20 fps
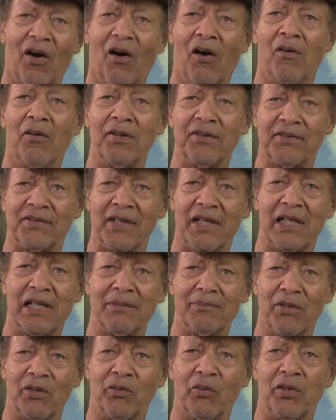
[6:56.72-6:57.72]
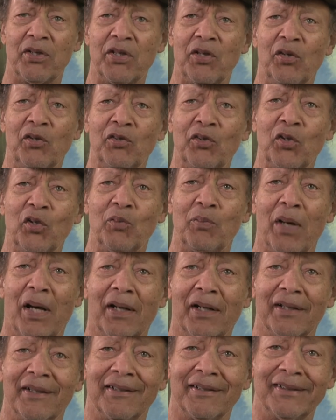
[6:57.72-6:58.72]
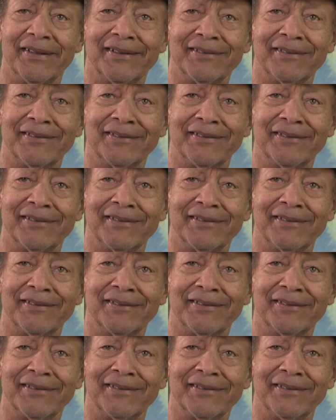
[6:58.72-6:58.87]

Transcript: always say to me, "What are you going to do about it?"